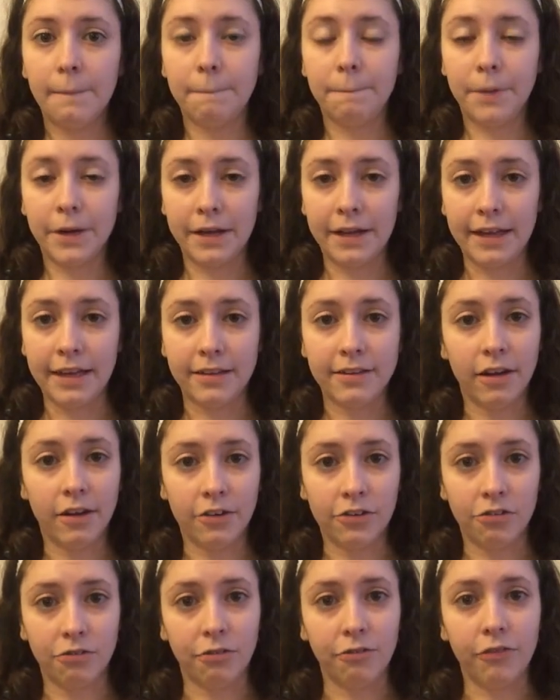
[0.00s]
But it's
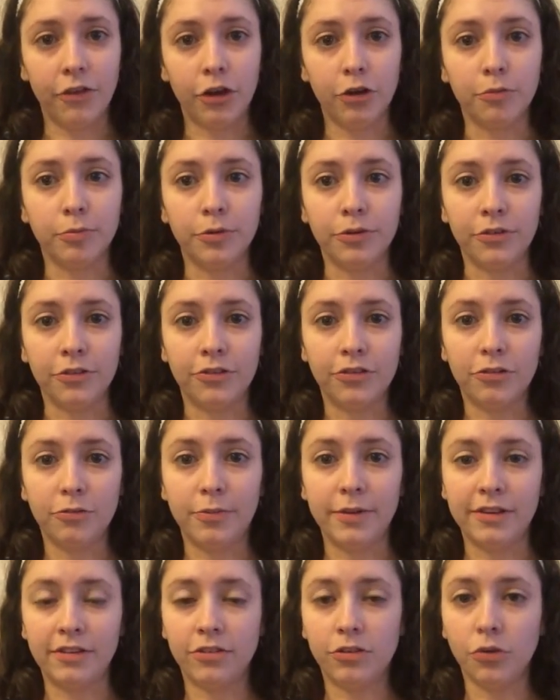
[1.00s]
also available
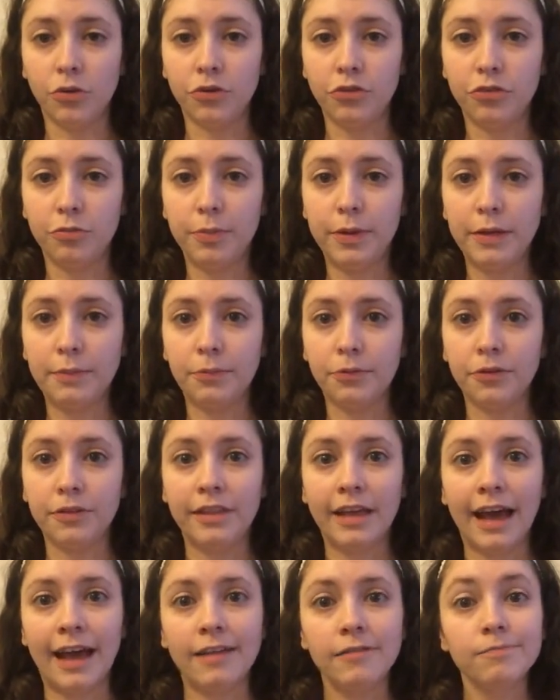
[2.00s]
to be sold to people
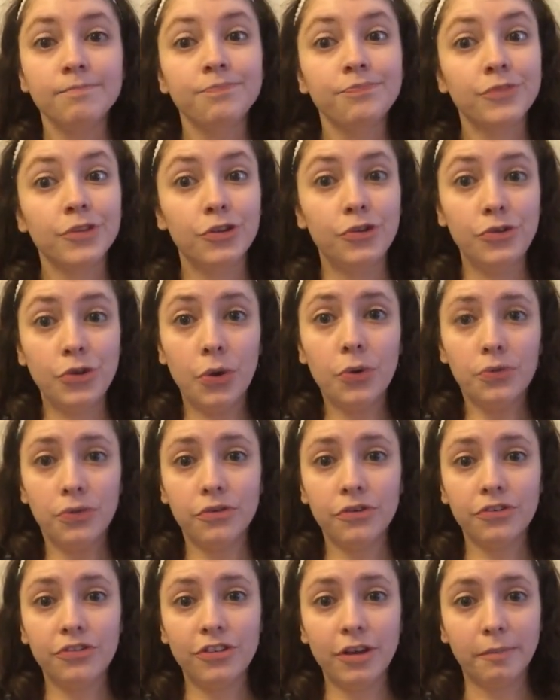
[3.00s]
that know
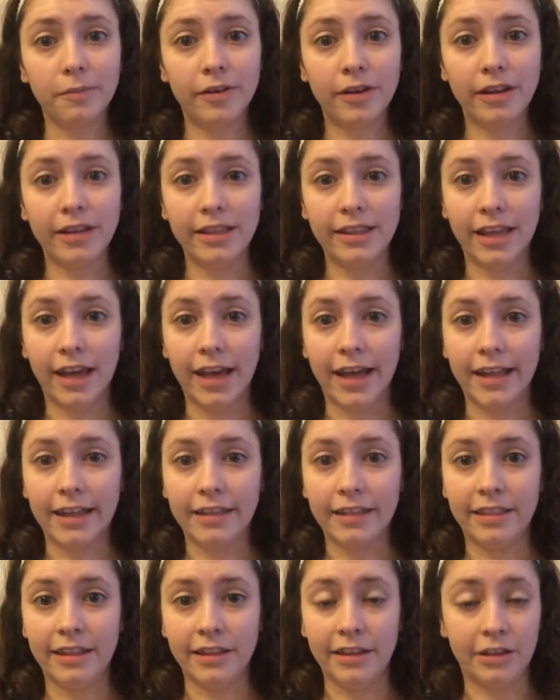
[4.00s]
there's somebody
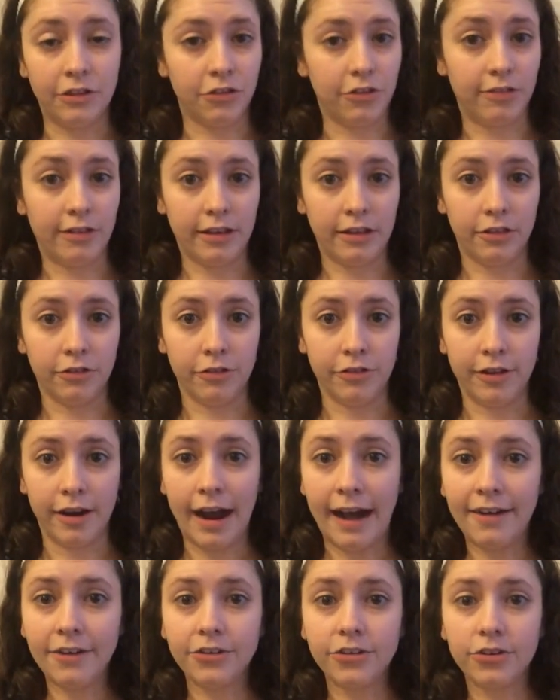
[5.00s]
that it's either in
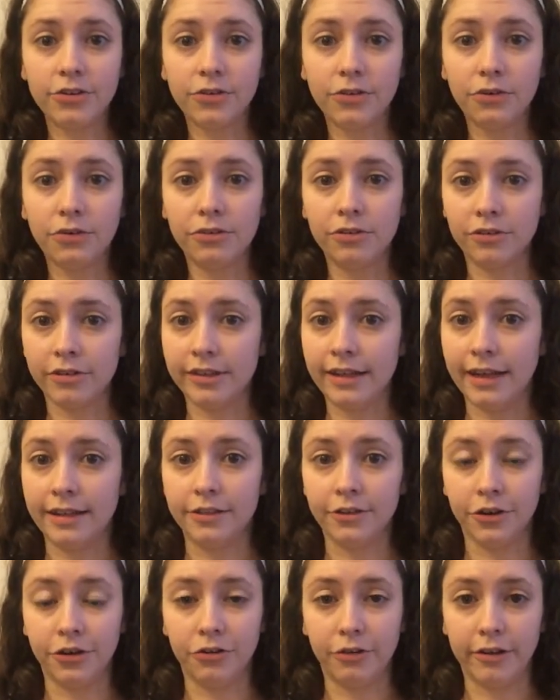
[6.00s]
their household or
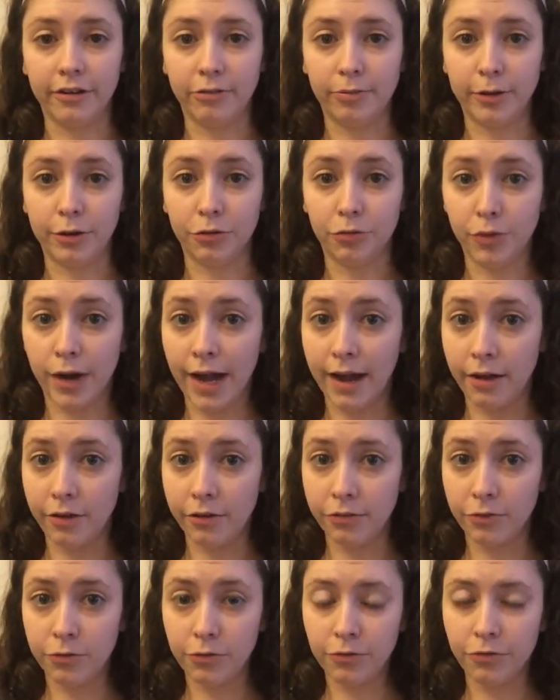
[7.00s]
that they're going to be
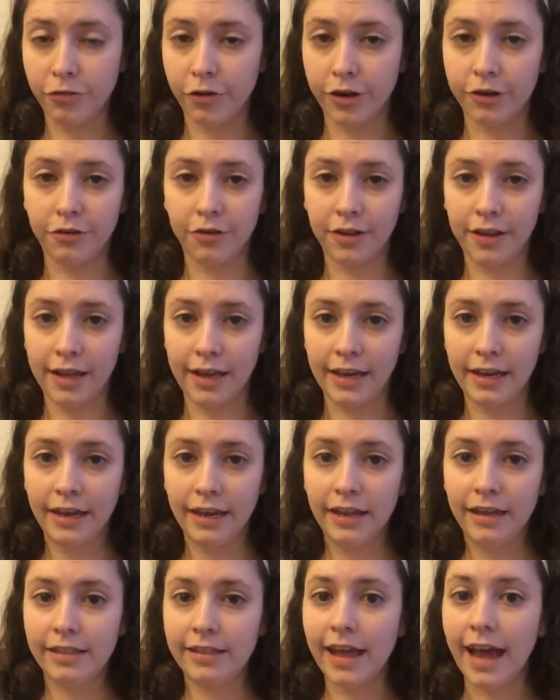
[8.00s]
around frequently
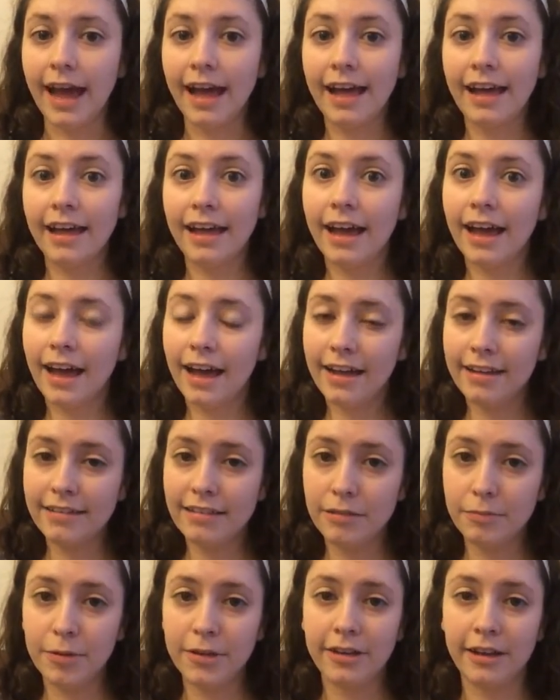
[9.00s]
that
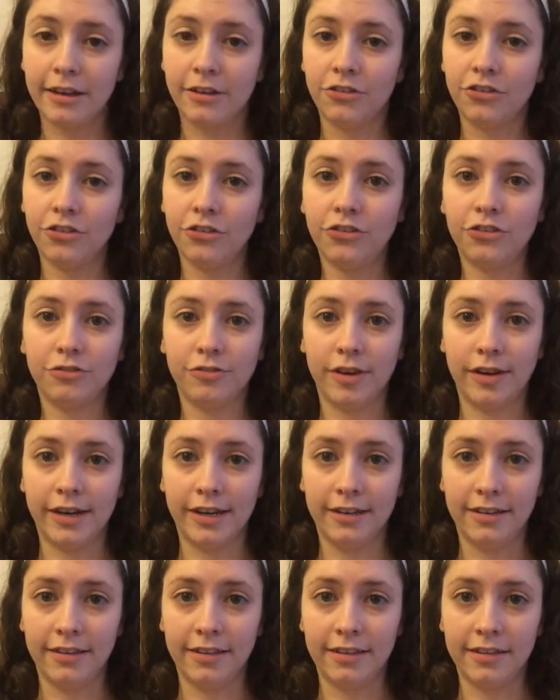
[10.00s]
has the potential to run
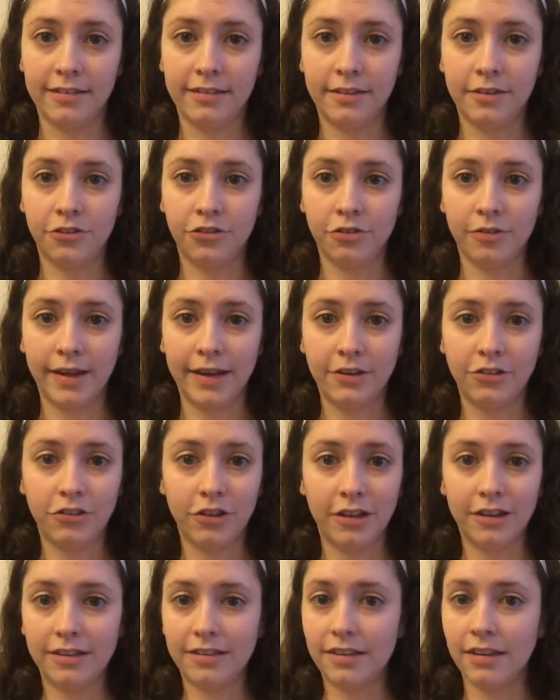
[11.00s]
into this
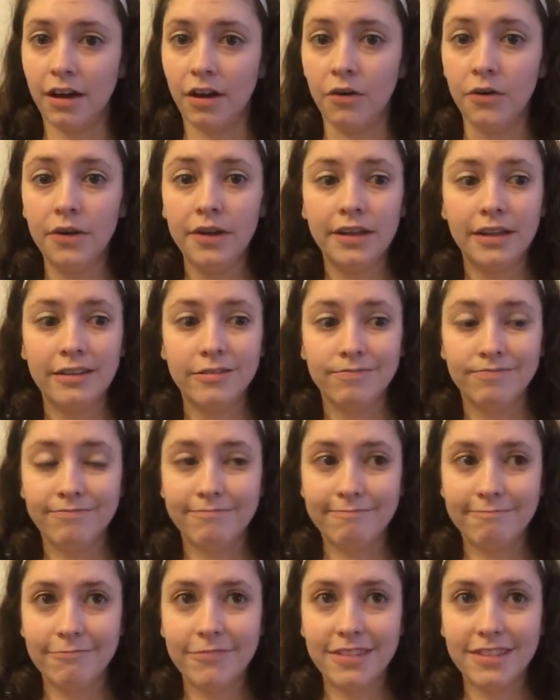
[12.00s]
situation. So
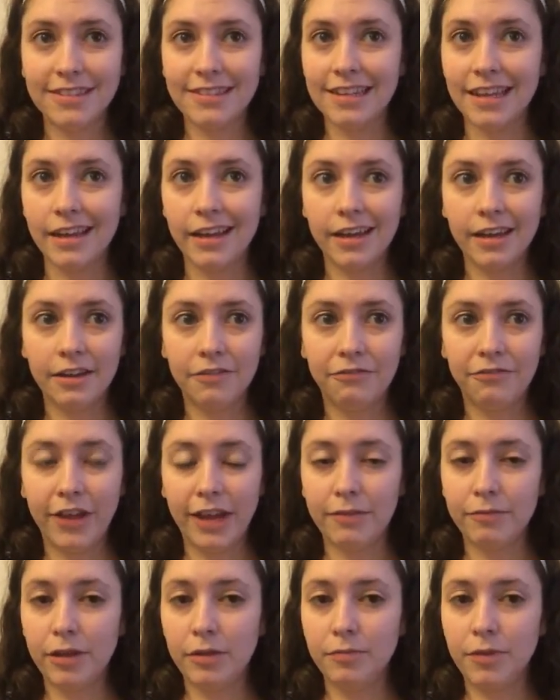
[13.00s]
say a
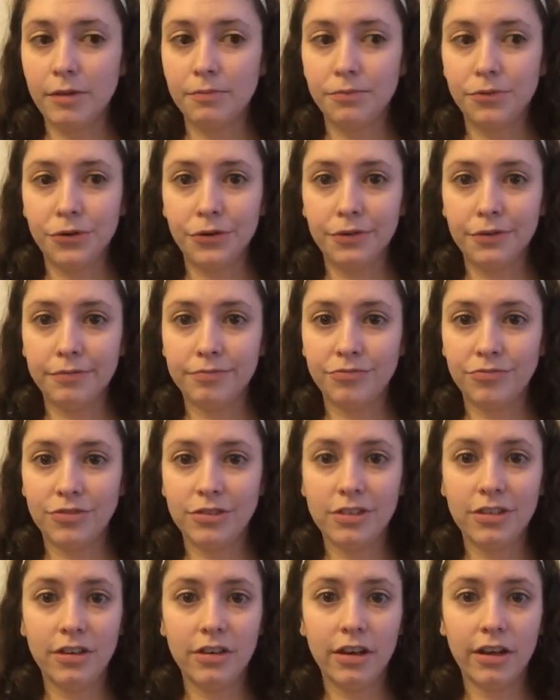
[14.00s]
family member,
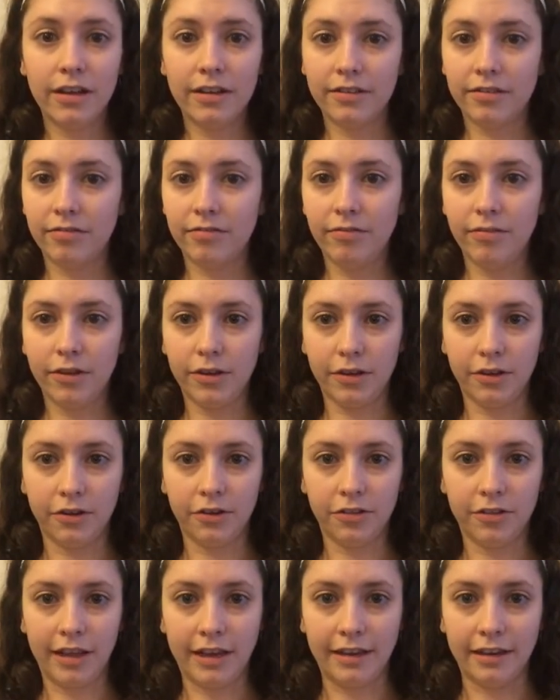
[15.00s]

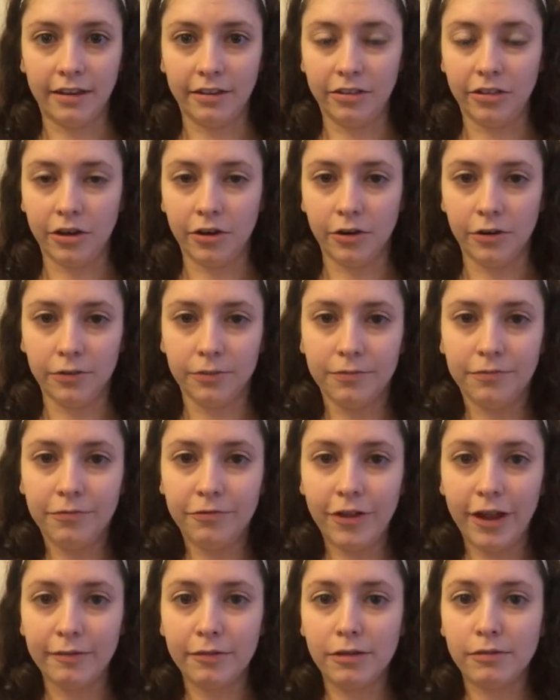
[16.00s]
their
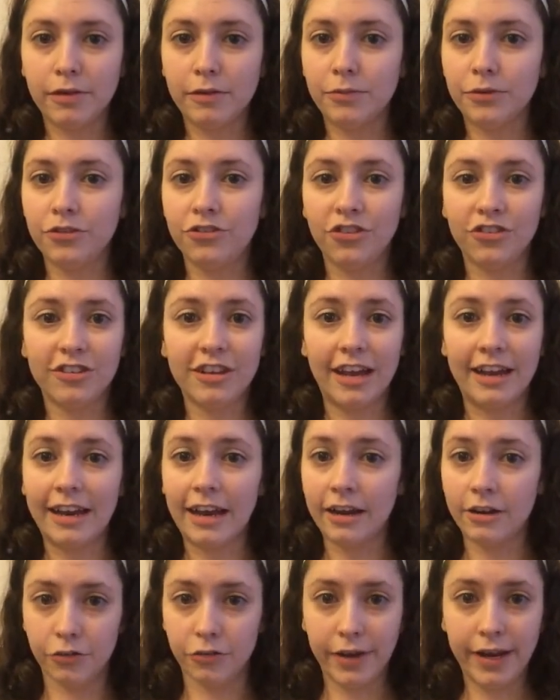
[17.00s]
family member just got
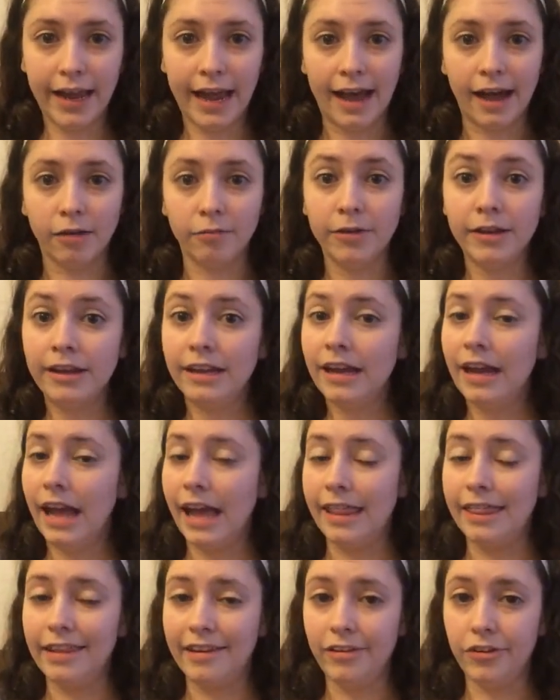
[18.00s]
out of rehab
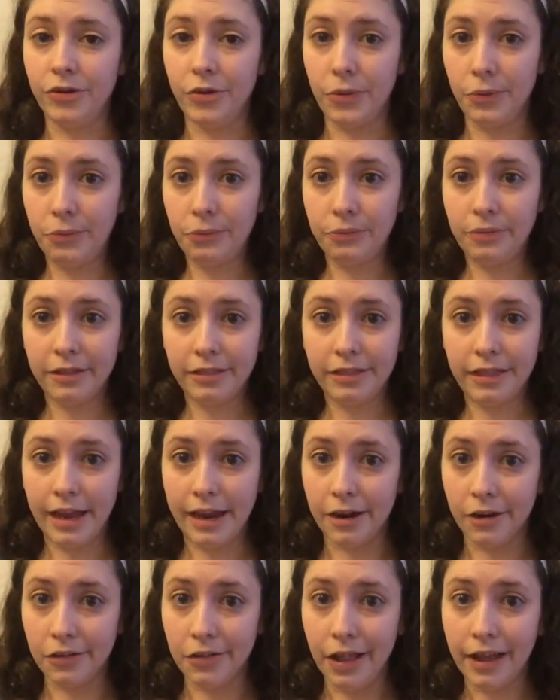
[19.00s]
and they know that
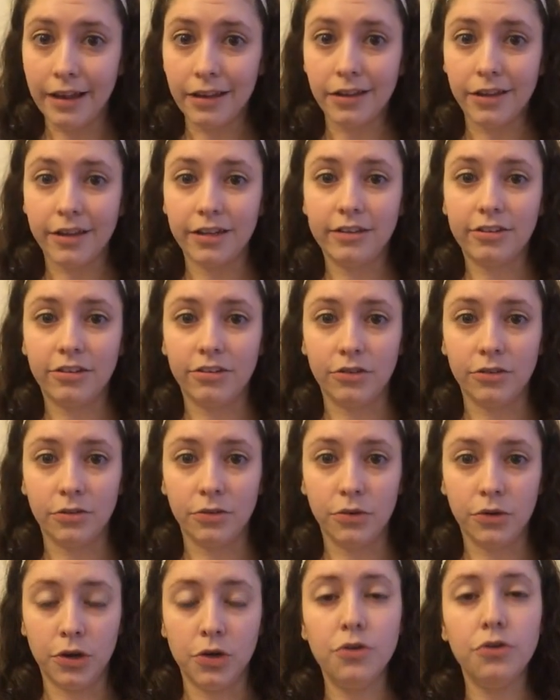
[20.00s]
they are likely
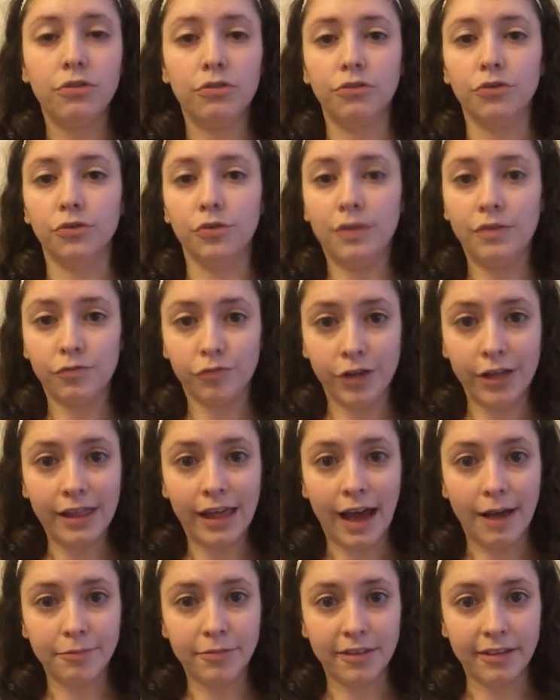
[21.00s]
to go through
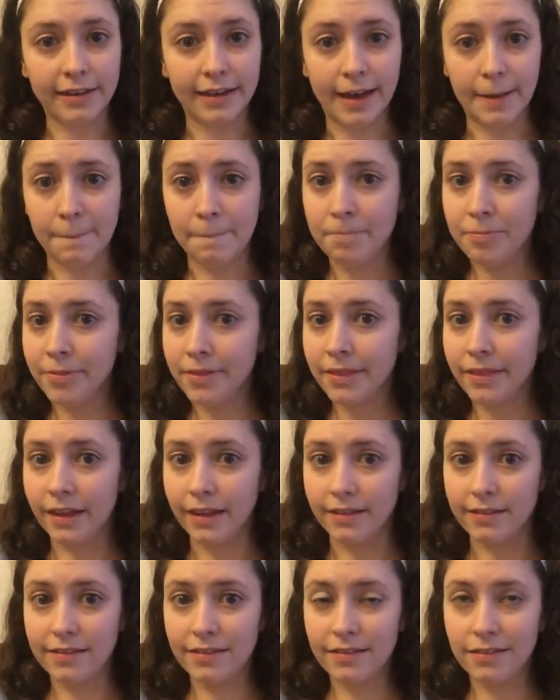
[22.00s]
relapse again.
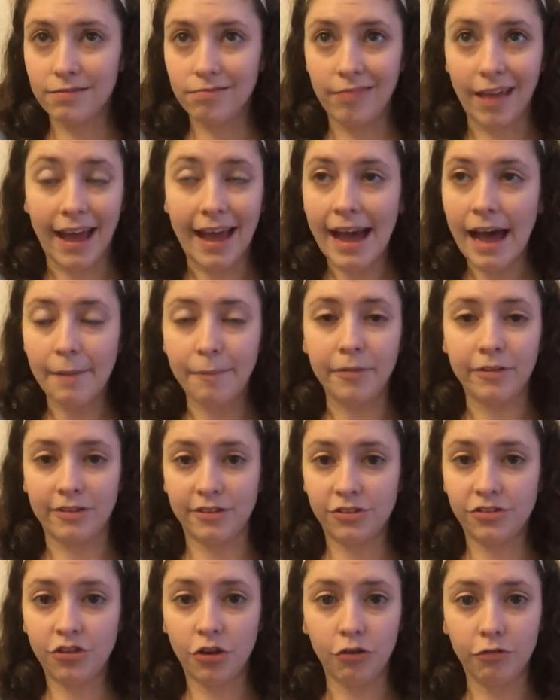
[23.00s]
That
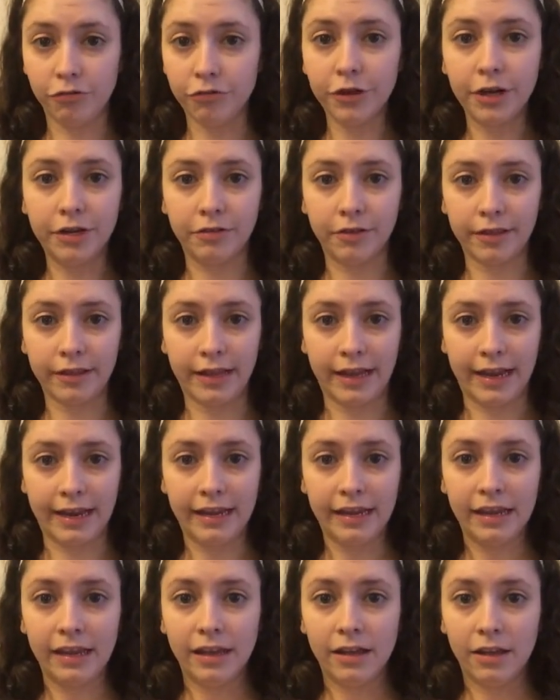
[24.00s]
happens so frequently.